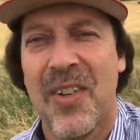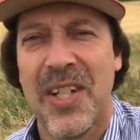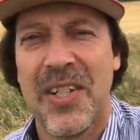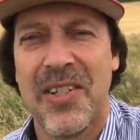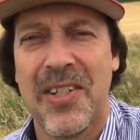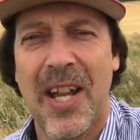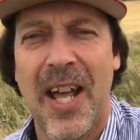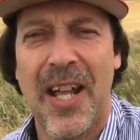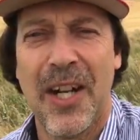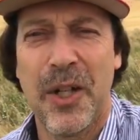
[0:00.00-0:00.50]
My
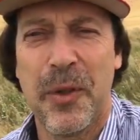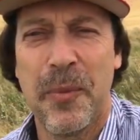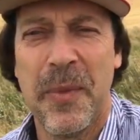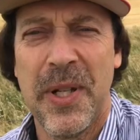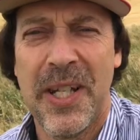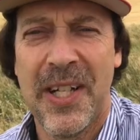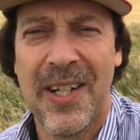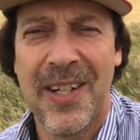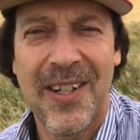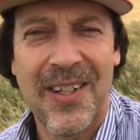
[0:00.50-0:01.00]
static
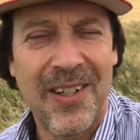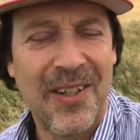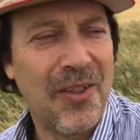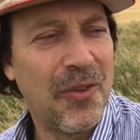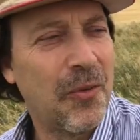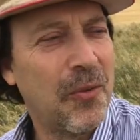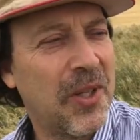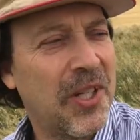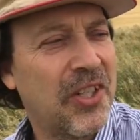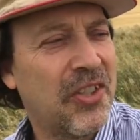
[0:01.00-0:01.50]
meter,
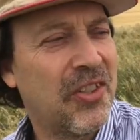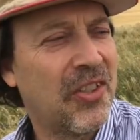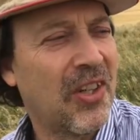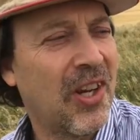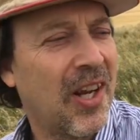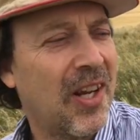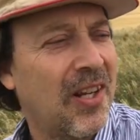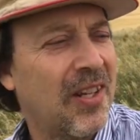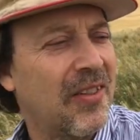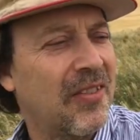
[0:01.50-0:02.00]
which
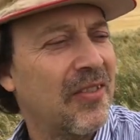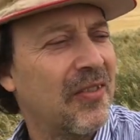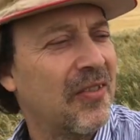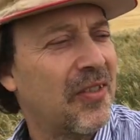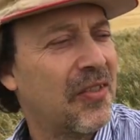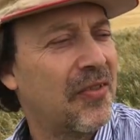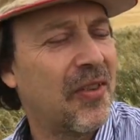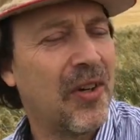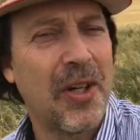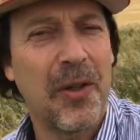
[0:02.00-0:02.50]

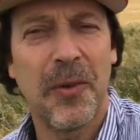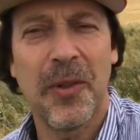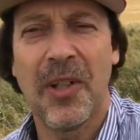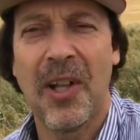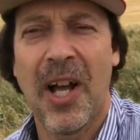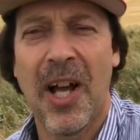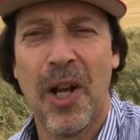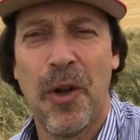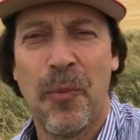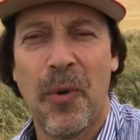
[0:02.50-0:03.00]
is very
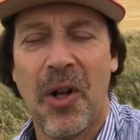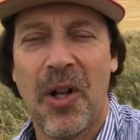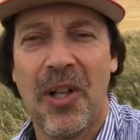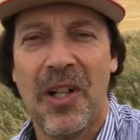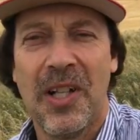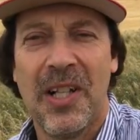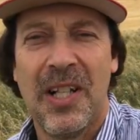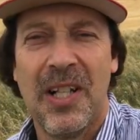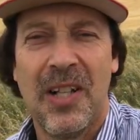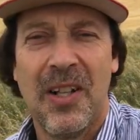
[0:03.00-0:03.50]
reliable,
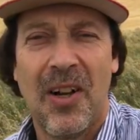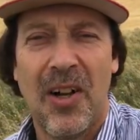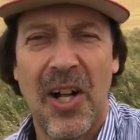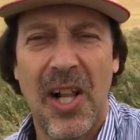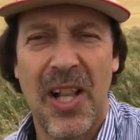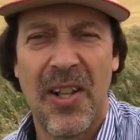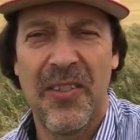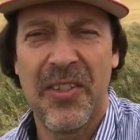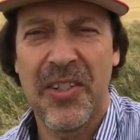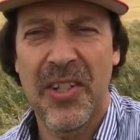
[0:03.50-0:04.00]

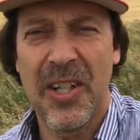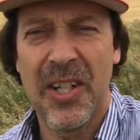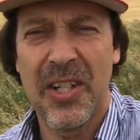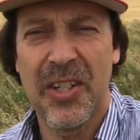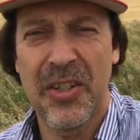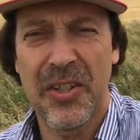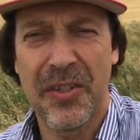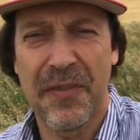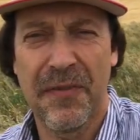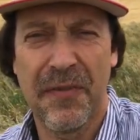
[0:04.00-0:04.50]
all of a sudden it
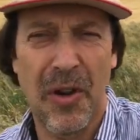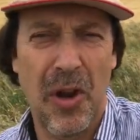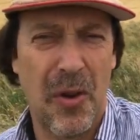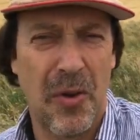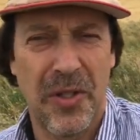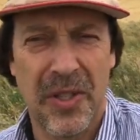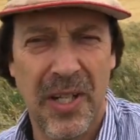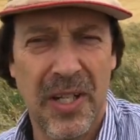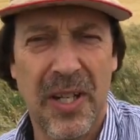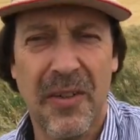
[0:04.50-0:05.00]
just
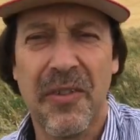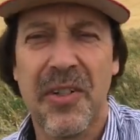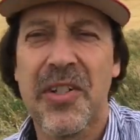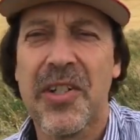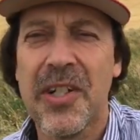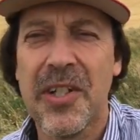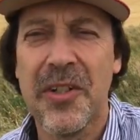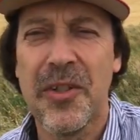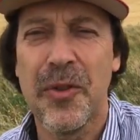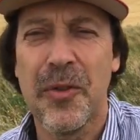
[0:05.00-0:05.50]
froze. I'd never
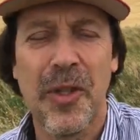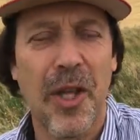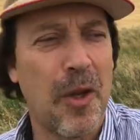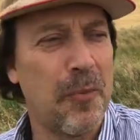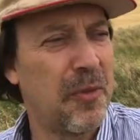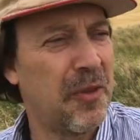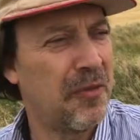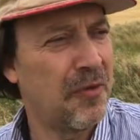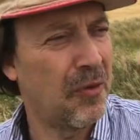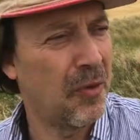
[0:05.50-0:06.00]
seen it do
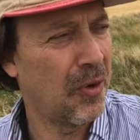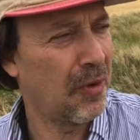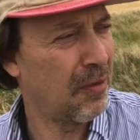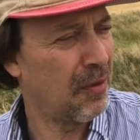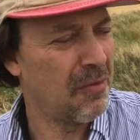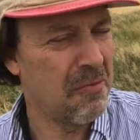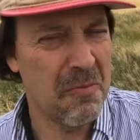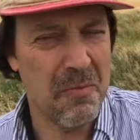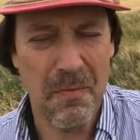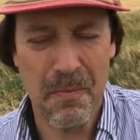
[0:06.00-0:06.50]
that before.
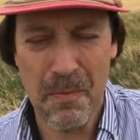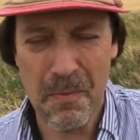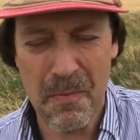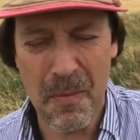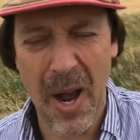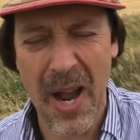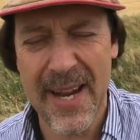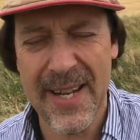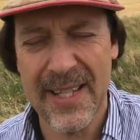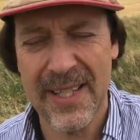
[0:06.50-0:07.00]

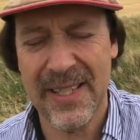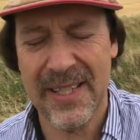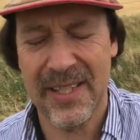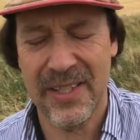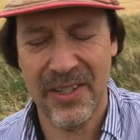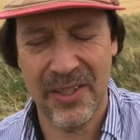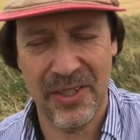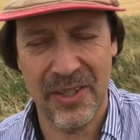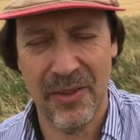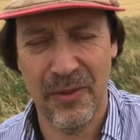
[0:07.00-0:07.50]
Minus
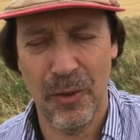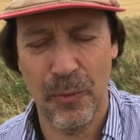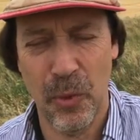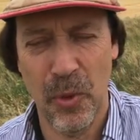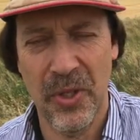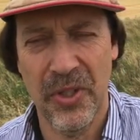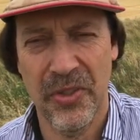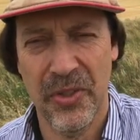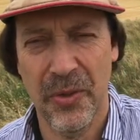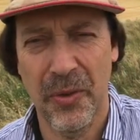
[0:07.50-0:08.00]

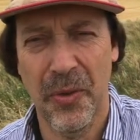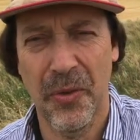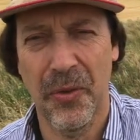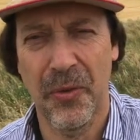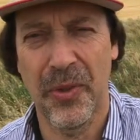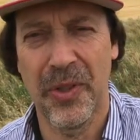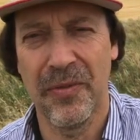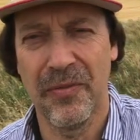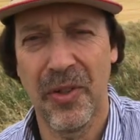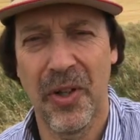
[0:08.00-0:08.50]

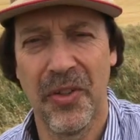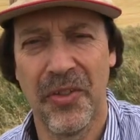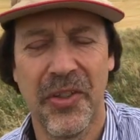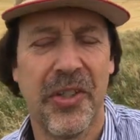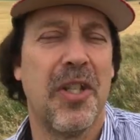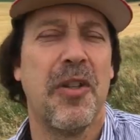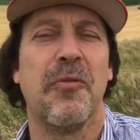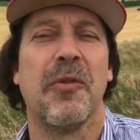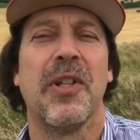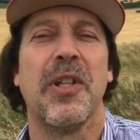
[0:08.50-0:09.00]
0.03 volts.
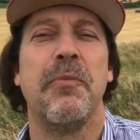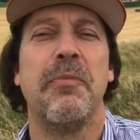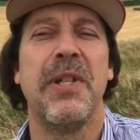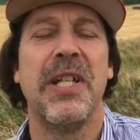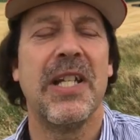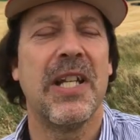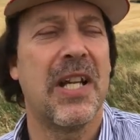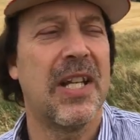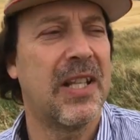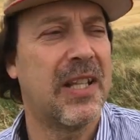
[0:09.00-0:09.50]
It didn't really
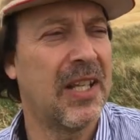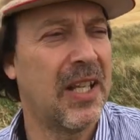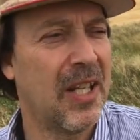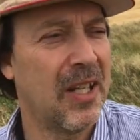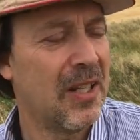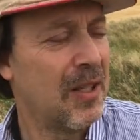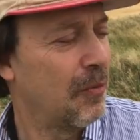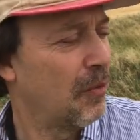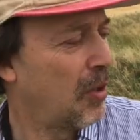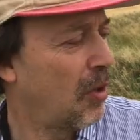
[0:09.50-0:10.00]
mean
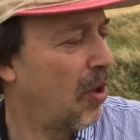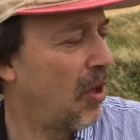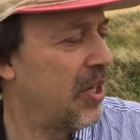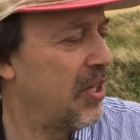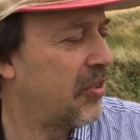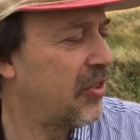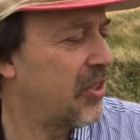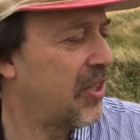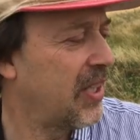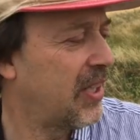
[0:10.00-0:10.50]
anything. The
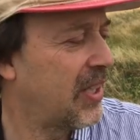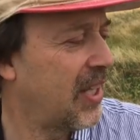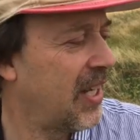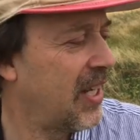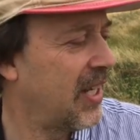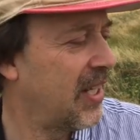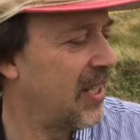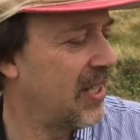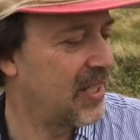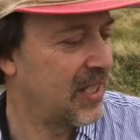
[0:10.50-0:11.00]
interesting
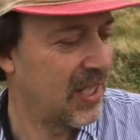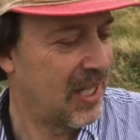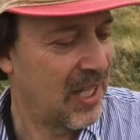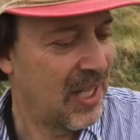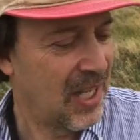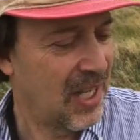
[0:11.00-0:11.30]
thing is,